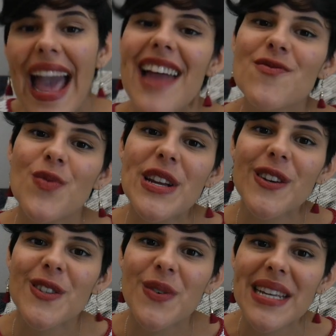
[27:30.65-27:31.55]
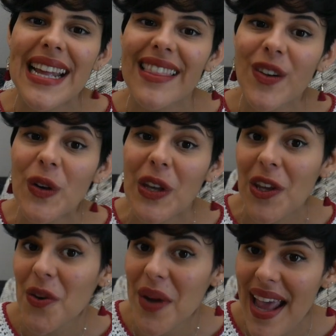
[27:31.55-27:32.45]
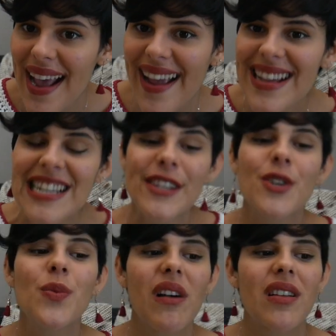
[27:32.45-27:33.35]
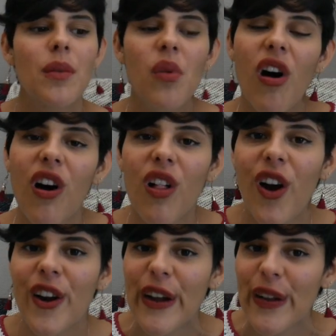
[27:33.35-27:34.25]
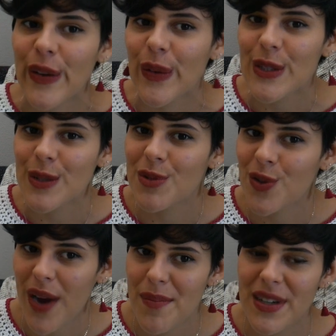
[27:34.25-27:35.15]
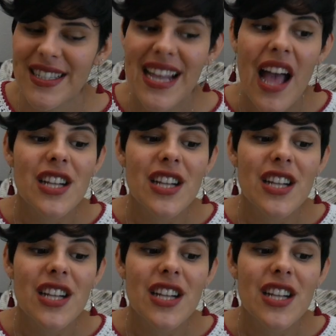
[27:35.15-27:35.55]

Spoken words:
and we are doing a little Q&A to welcome all our new subscribers.